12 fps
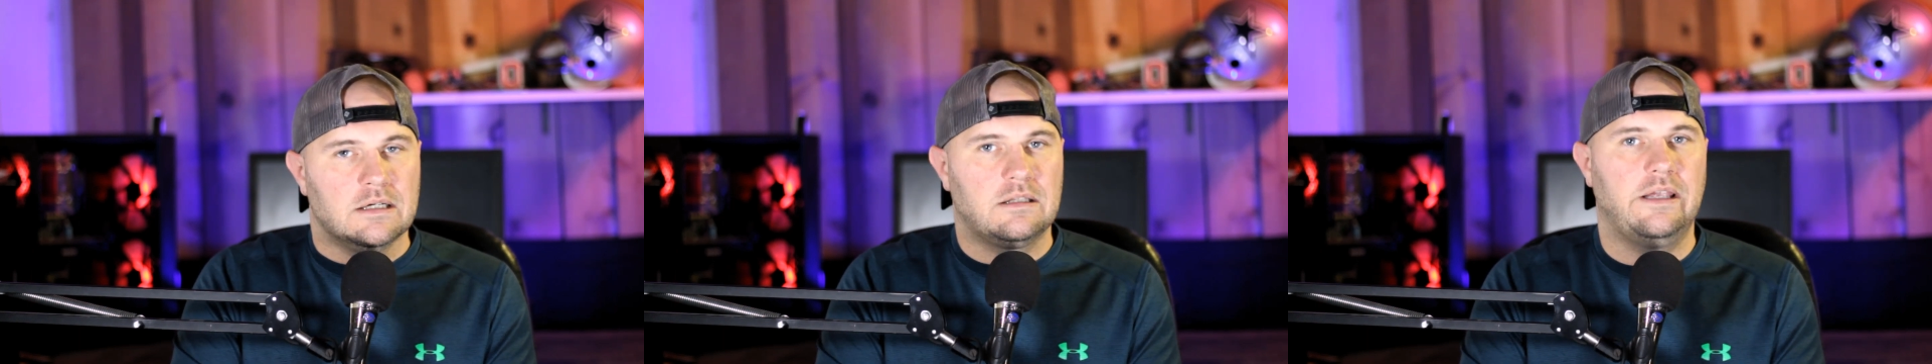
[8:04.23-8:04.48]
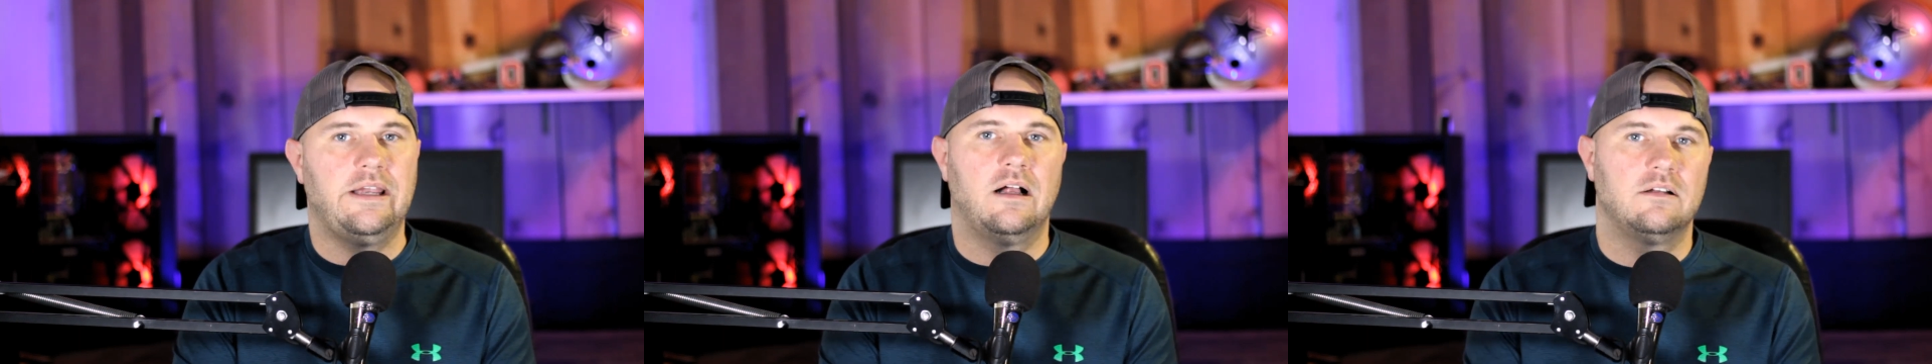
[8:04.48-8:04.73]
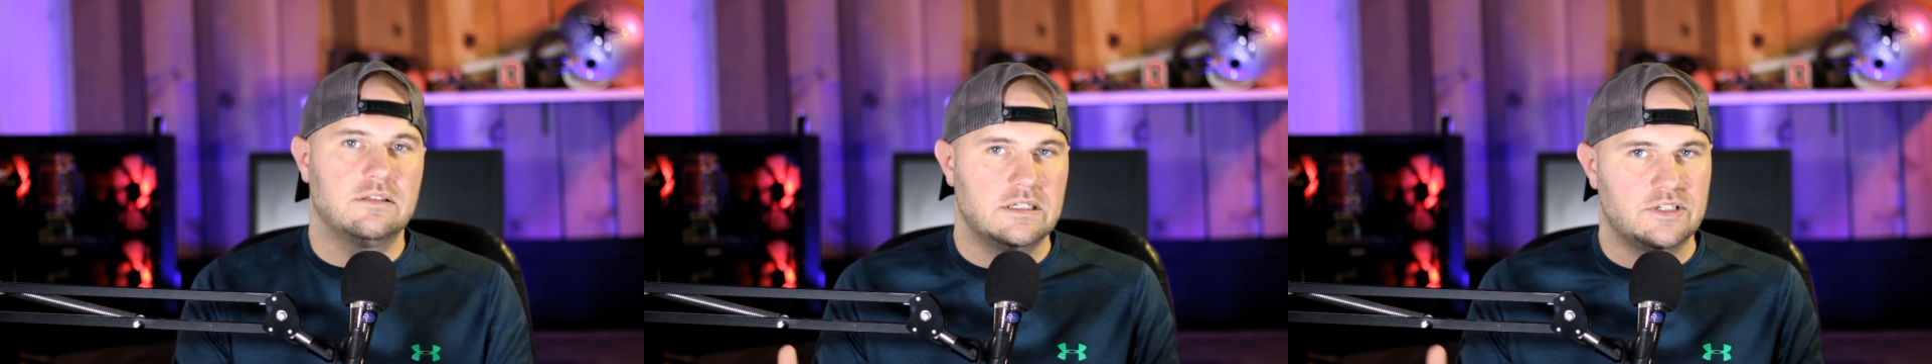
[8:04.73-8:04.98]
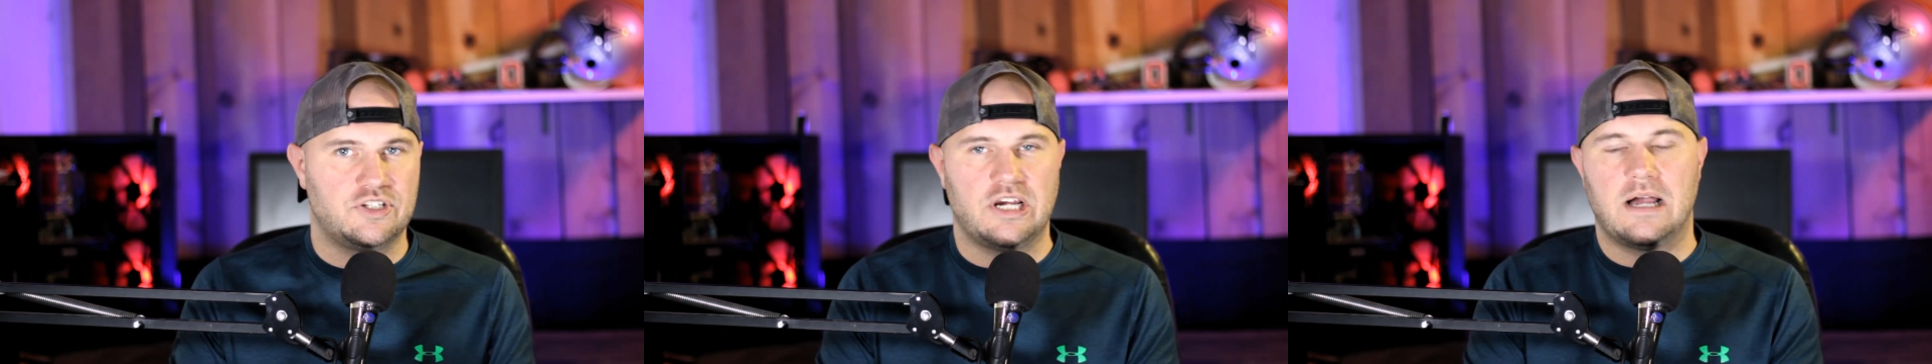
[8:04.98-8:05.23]
Clay Helton,
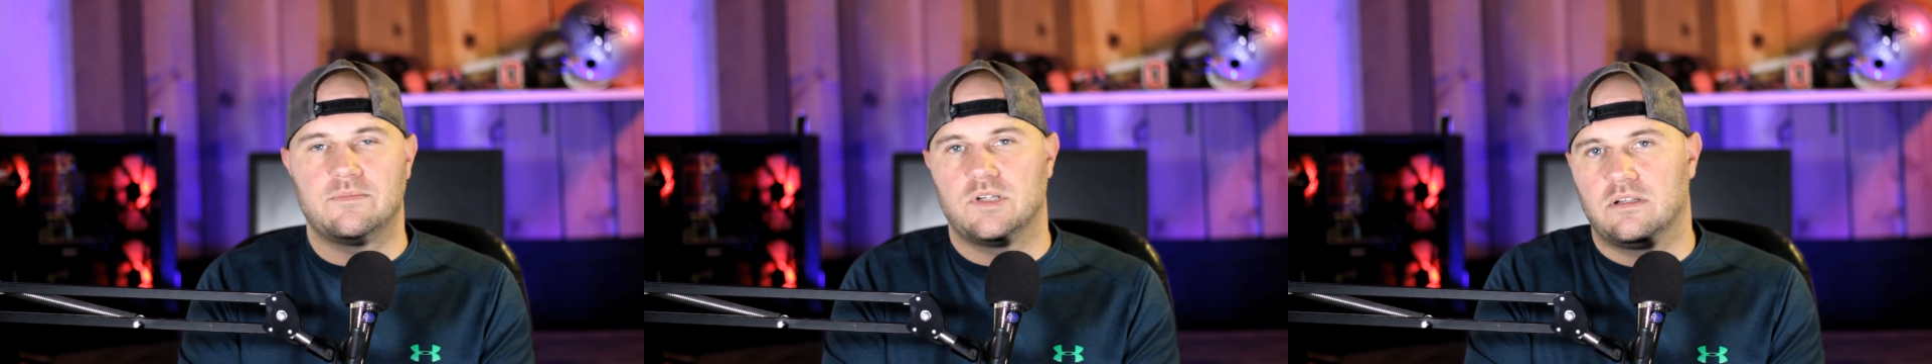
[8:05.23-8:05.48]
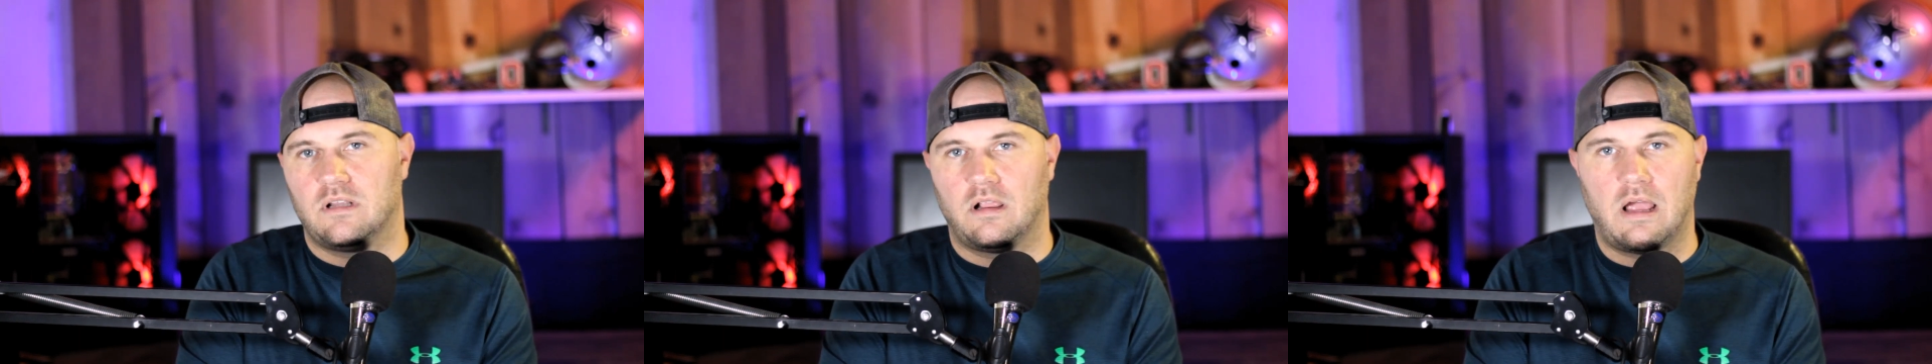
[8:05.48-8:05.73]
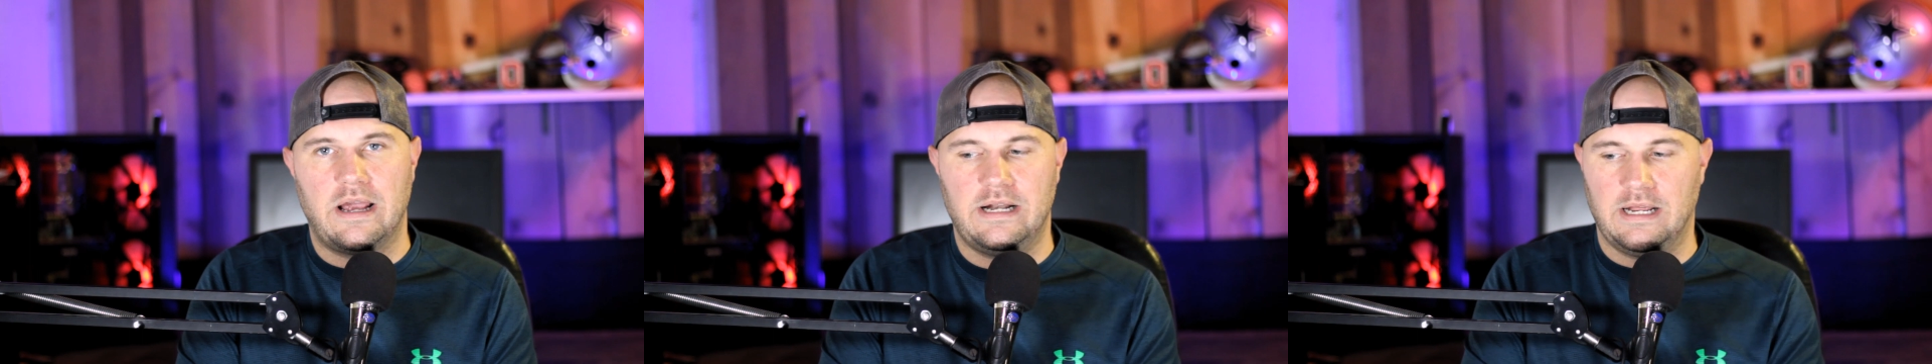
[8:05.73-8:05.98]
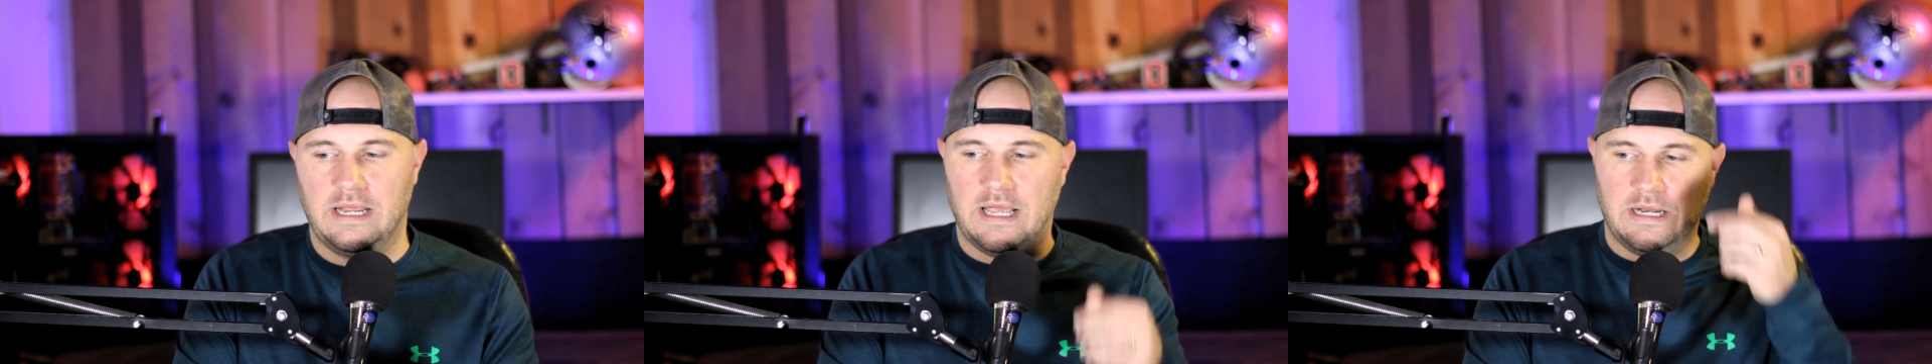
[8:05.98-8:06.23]
his job's on the line
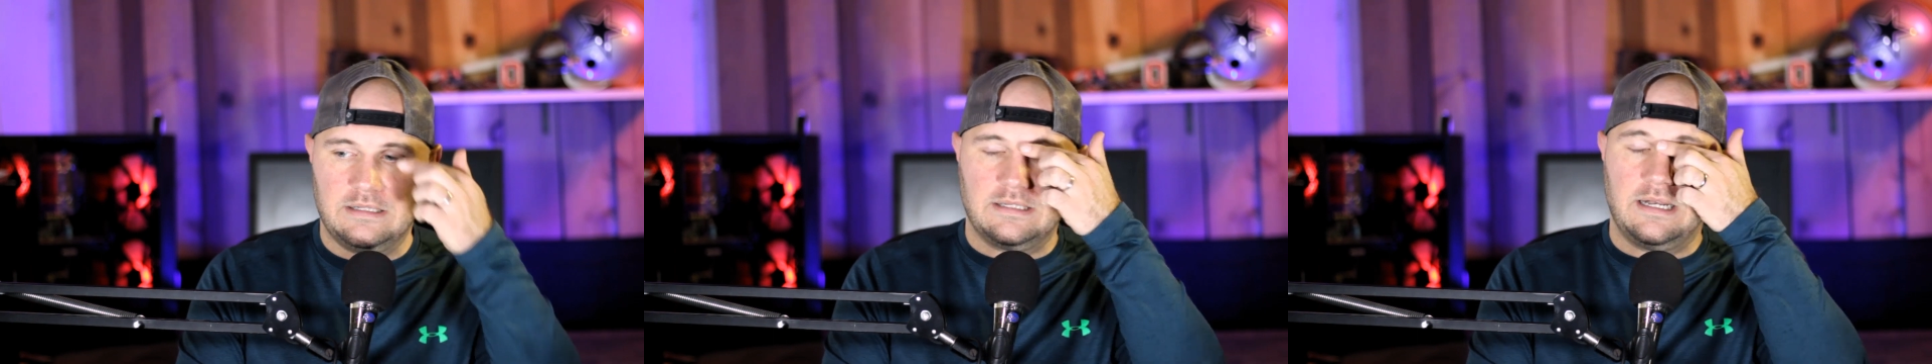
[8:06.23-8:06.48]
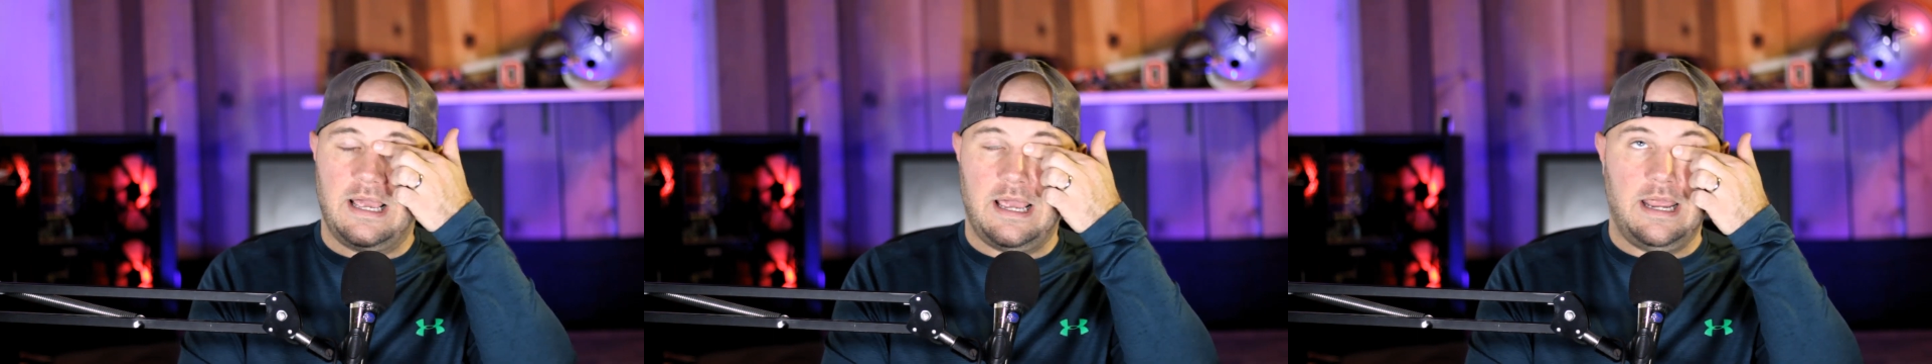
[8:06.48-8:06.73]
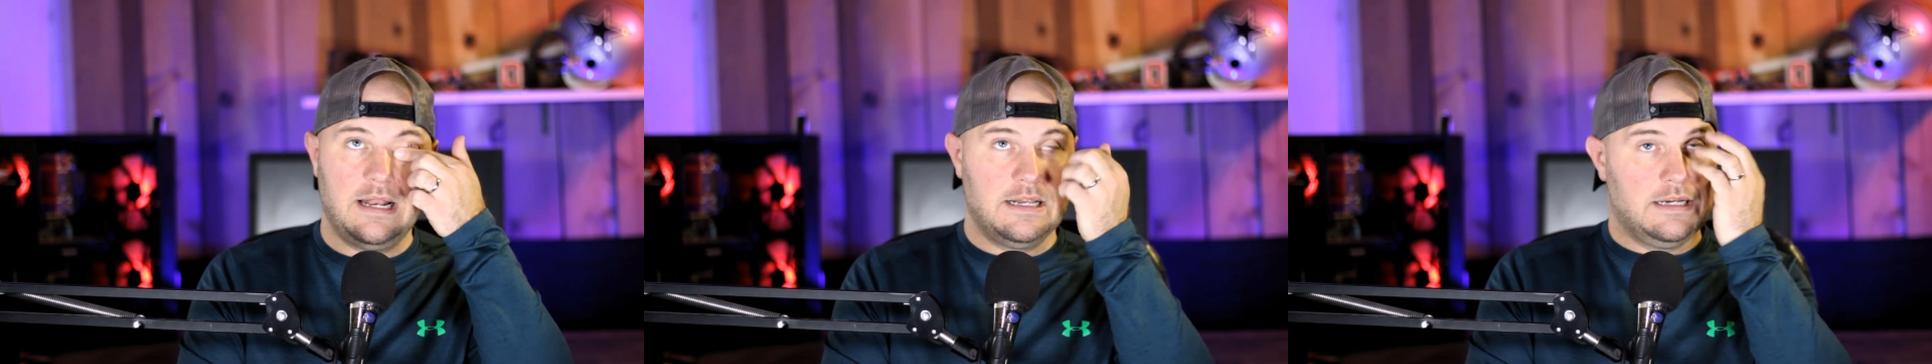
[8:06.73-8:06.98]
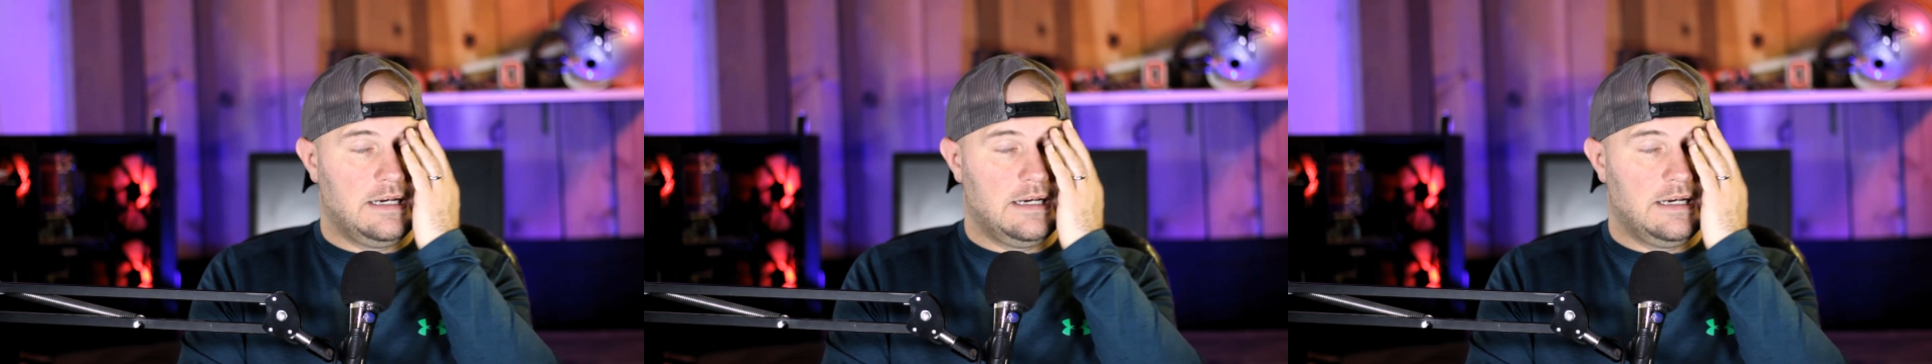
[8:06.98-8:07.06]
again today.